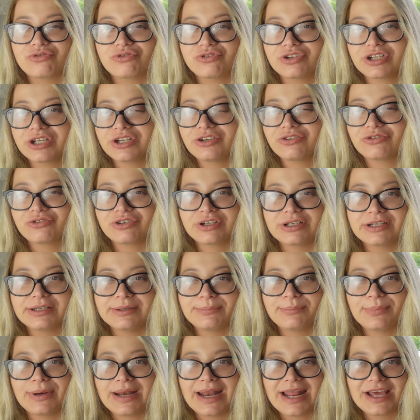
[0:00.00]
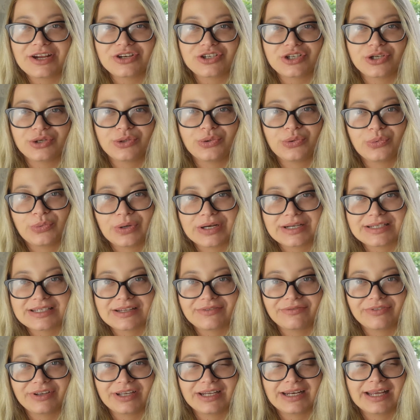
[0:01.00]
Really pleasure to wear
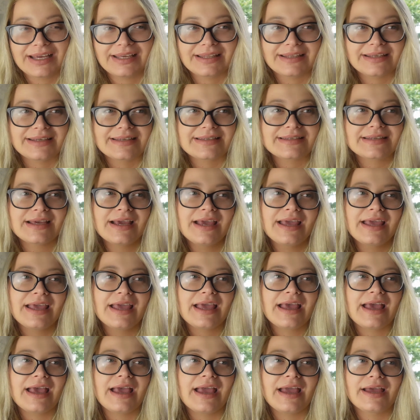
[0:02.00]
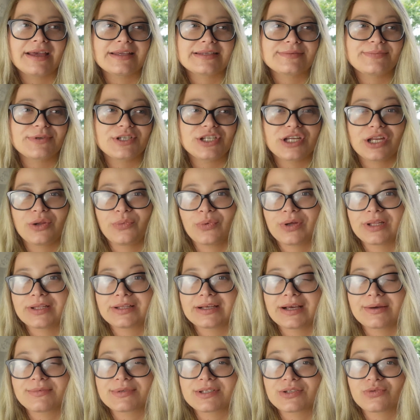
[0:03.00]
something like this, especially when it
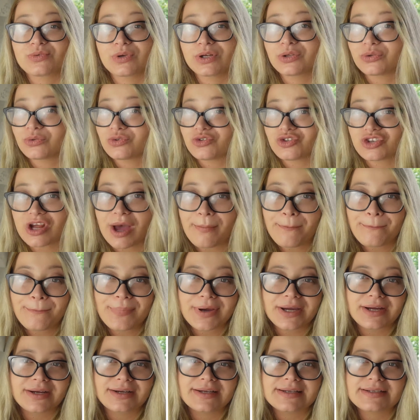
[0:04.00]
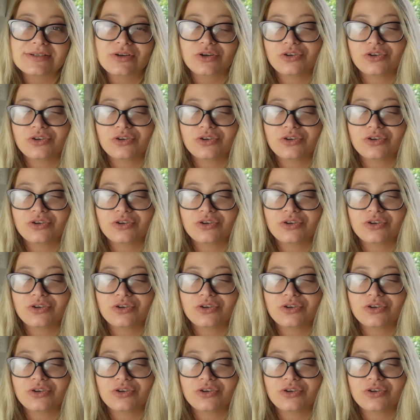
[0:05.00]
comes as well to jumpers.